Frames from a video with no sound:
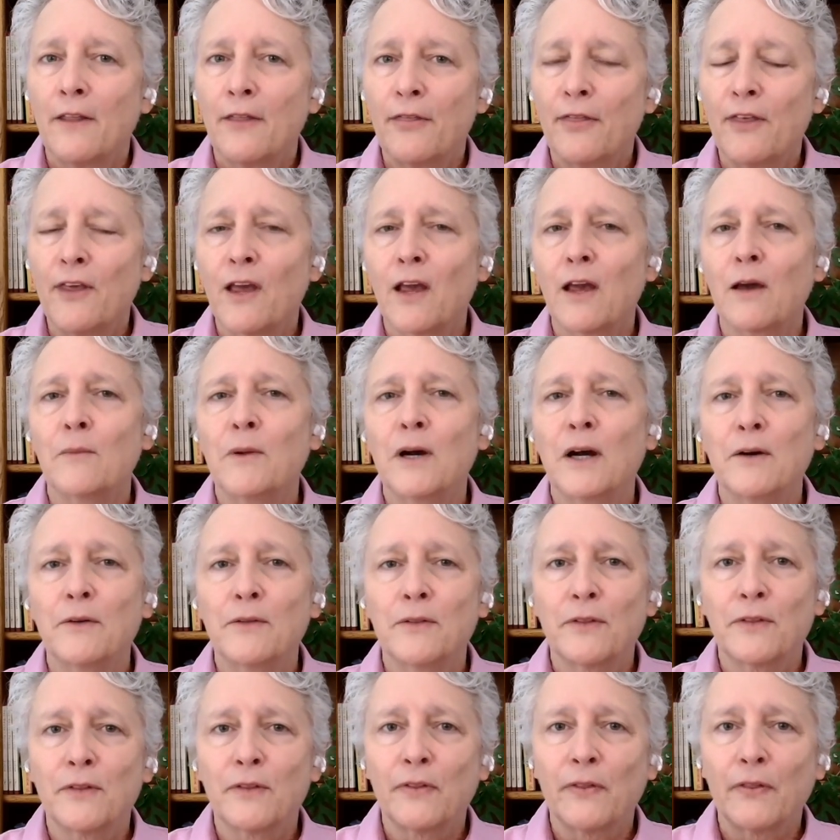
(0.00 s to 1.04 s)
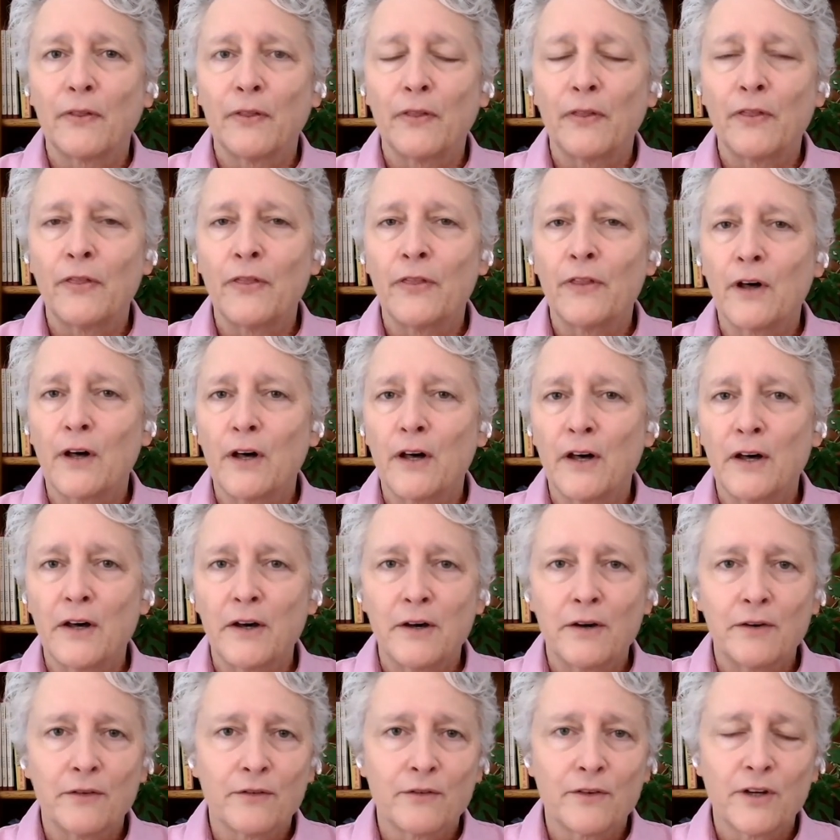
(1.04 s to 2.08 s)
Think about
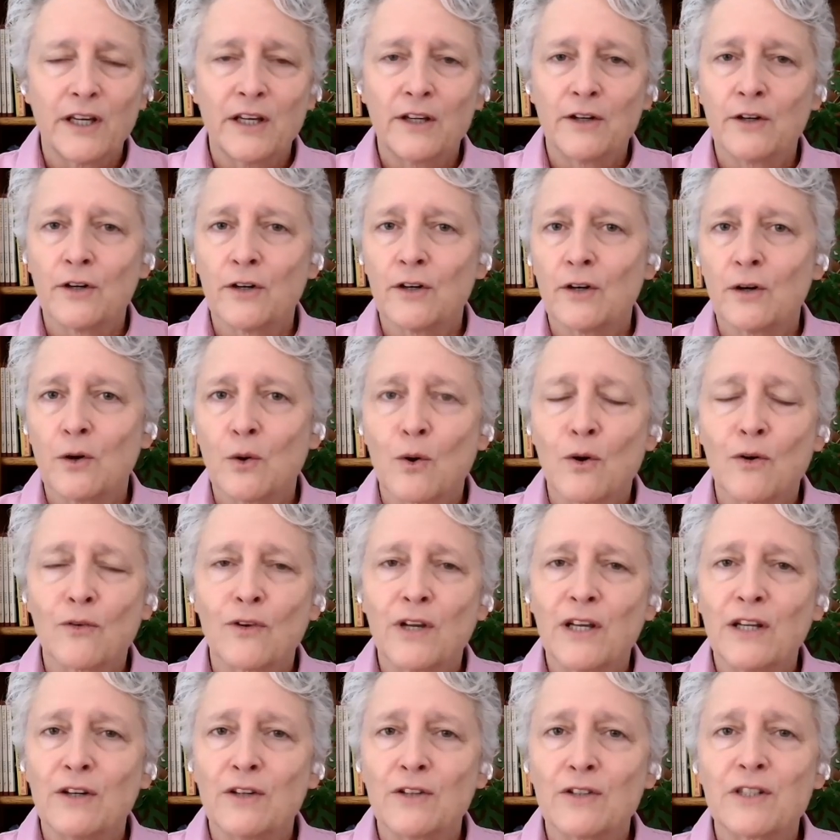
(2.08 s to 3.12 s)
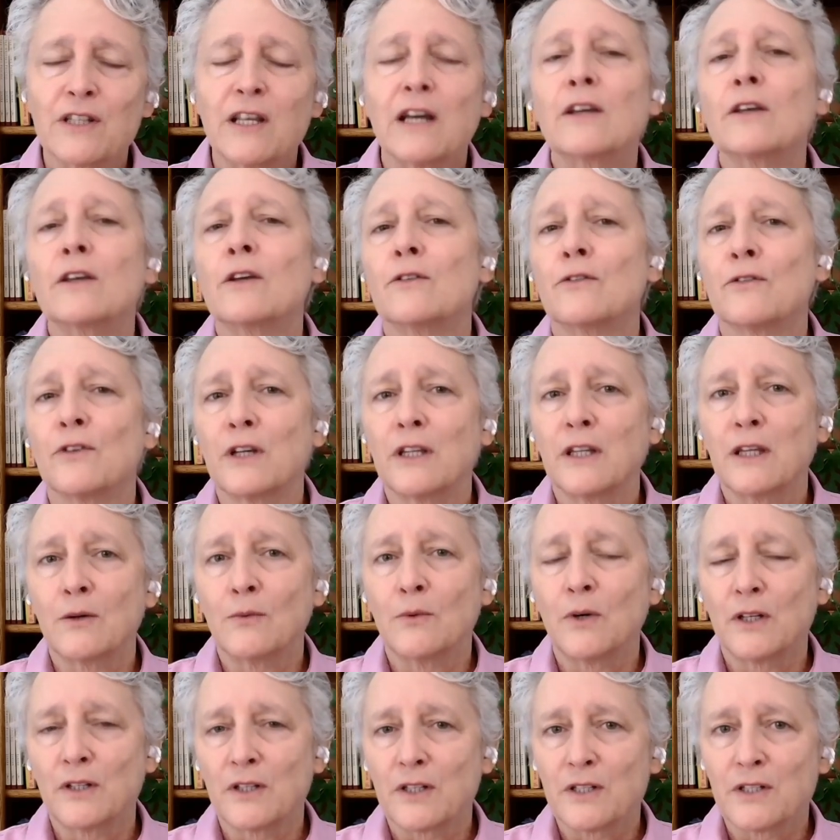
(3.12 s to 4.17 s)
the reader or readers that you really
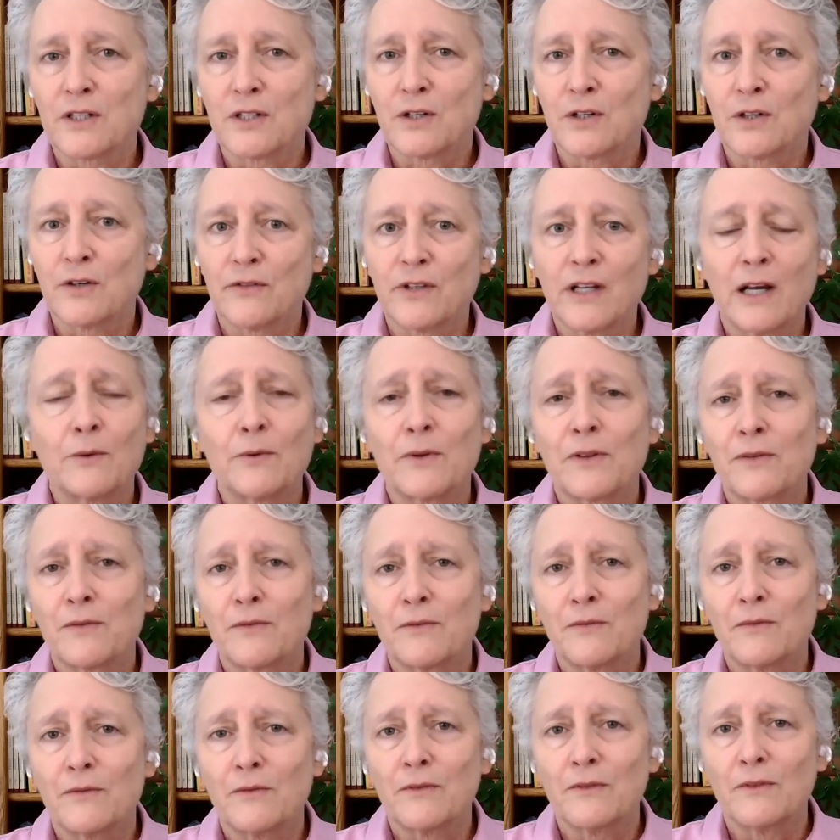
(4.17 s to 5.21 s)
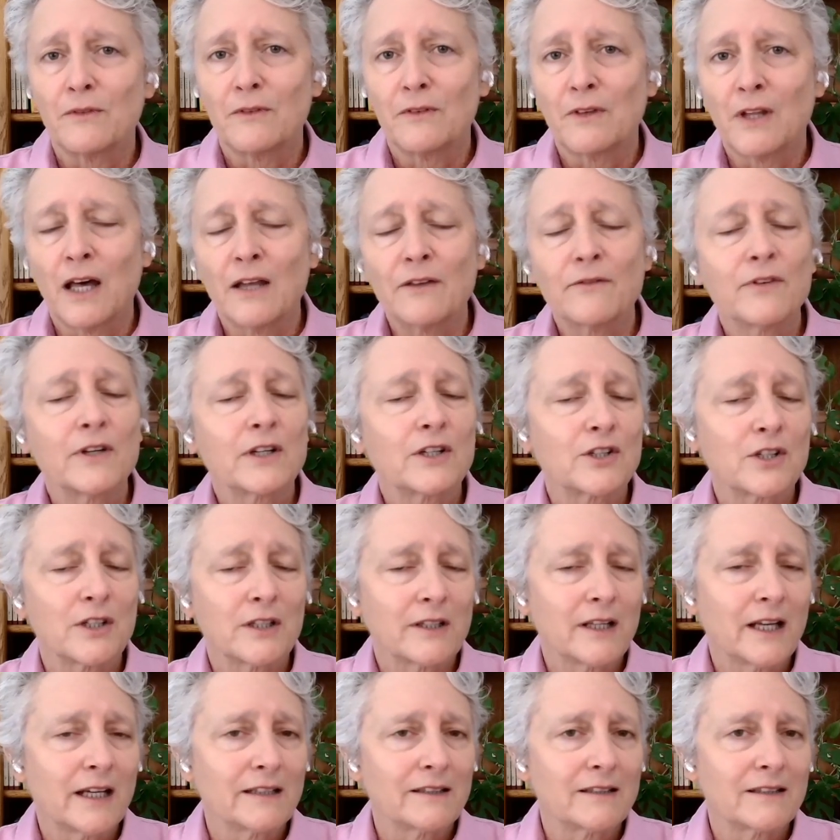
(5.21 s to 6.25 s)
want to serve. Now, with nonfiction,
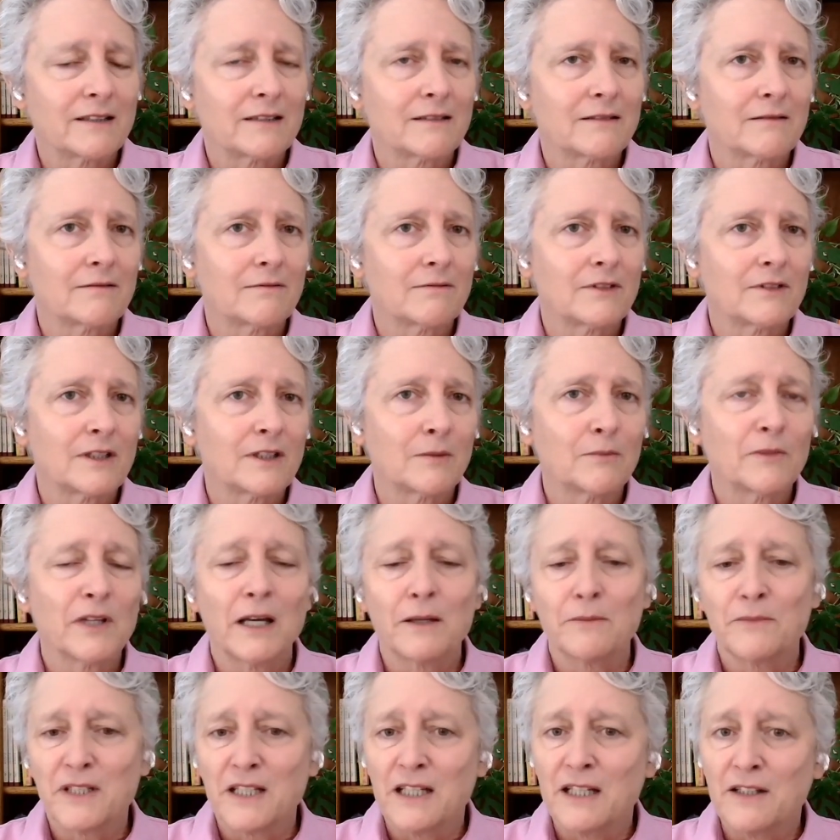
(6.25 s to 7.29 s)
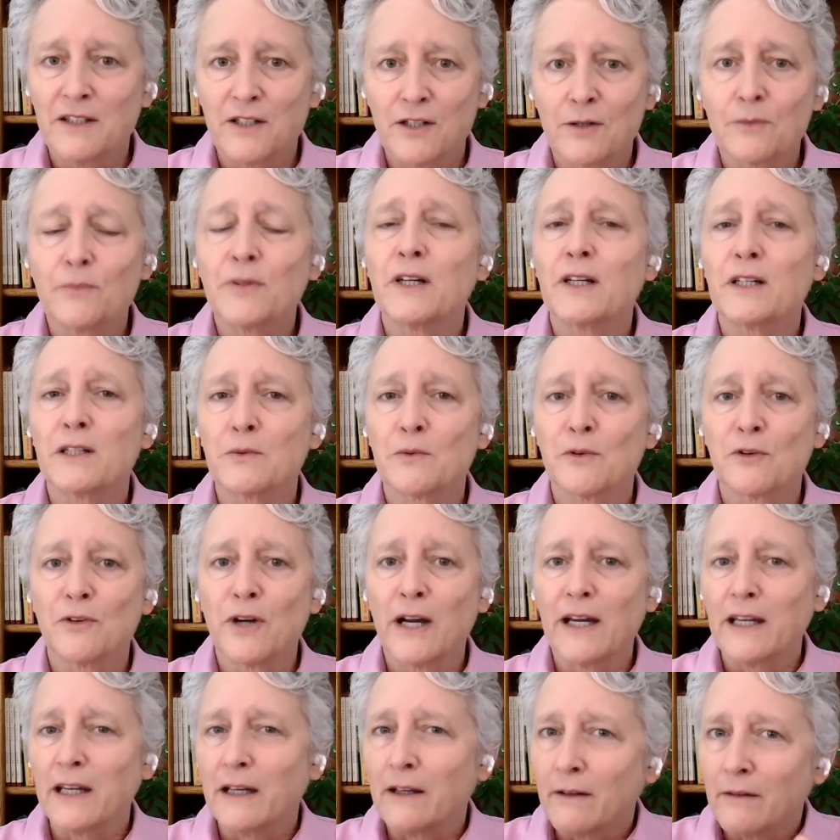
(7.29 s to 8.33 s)
that's sometimes easier because we're
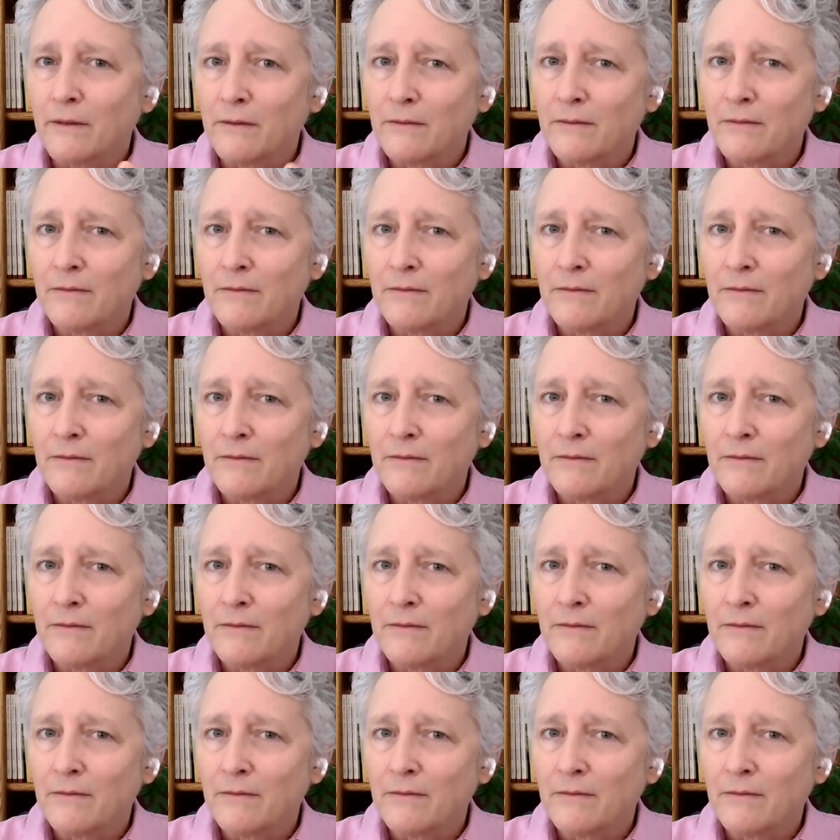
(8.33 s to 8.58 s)
writing